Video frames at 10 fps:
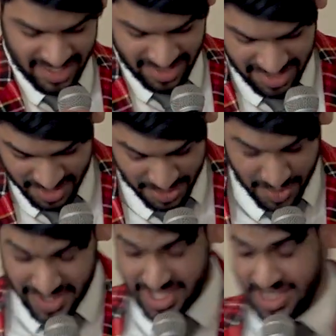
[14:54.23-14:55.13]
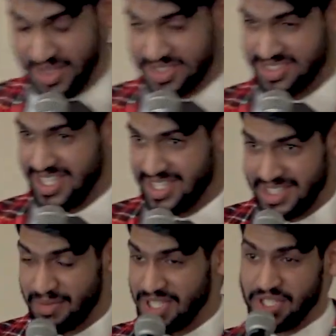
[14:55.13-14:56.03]
This is what that looks like.
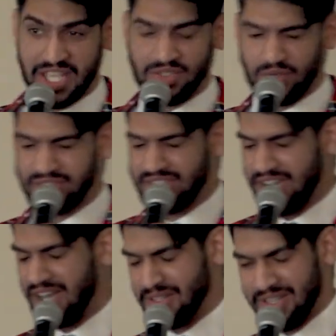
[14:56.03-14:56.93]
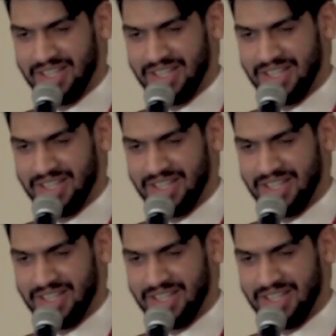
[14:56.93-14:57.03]
I mean, ignore the color.